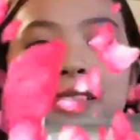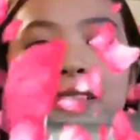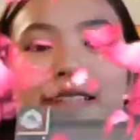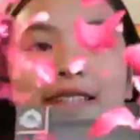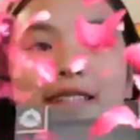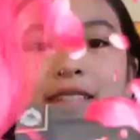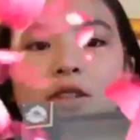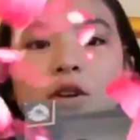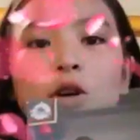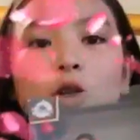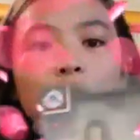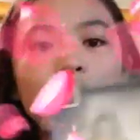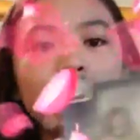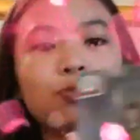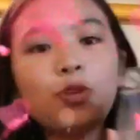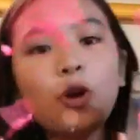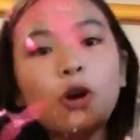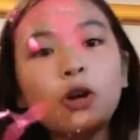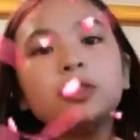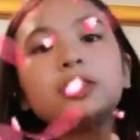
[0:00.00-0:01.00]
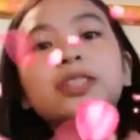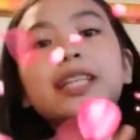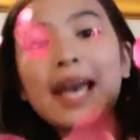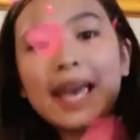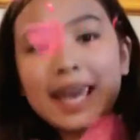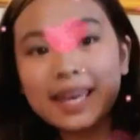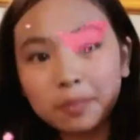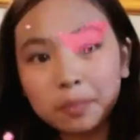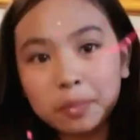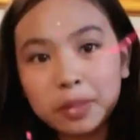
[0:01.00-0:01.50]
it's got Rose
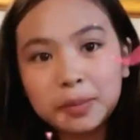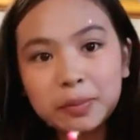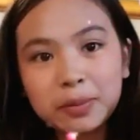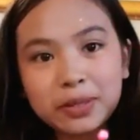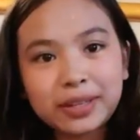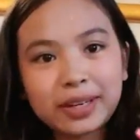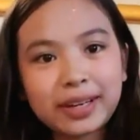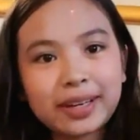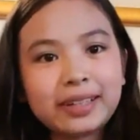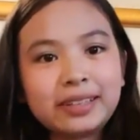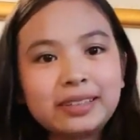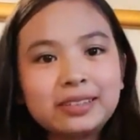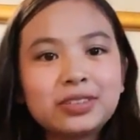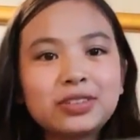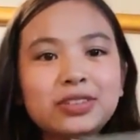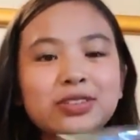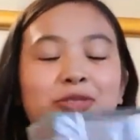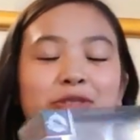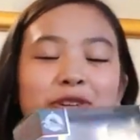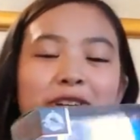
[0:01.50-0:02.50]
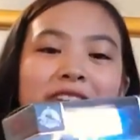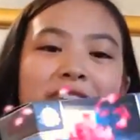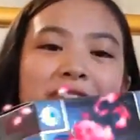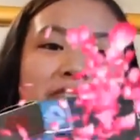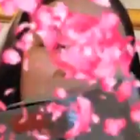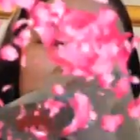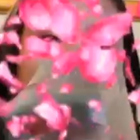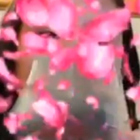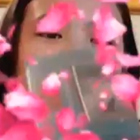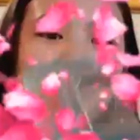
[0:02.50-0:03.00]
and BB-8, so it's really
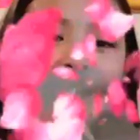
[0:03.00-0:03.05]
good.